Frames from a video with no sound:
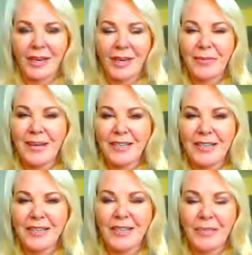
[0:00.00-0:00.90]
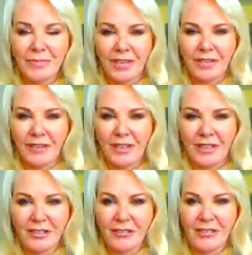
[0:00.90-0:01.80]
Hello, Pisces. I'm Jennifer
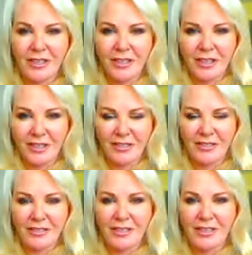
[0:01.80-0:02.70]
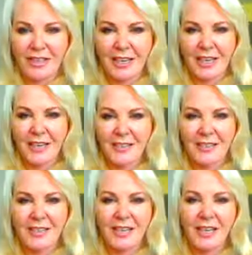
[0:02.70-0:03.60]
Angel, and these are your
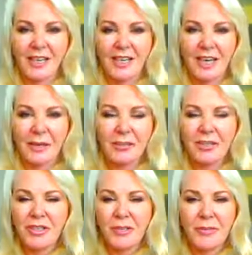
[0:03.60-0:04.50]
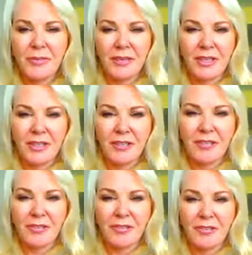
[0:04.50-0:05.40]
stars. Don't
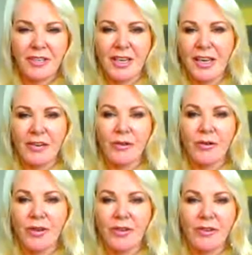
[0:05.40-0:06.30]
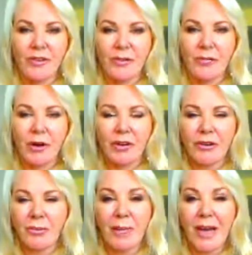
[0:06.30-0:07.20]
be scared or,
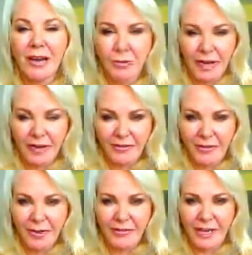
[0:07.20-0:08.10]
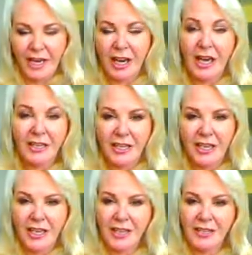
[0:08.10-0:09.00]
worried or back away from having a
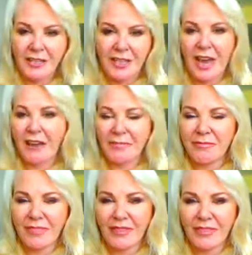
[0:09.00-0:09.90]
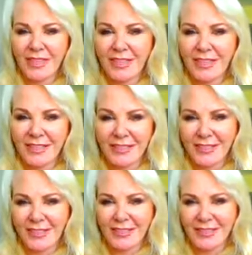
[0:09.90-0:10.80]
heart-to-heart chat with somebody that's
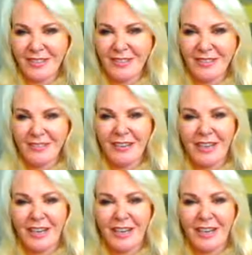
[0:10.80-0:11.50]
close to you.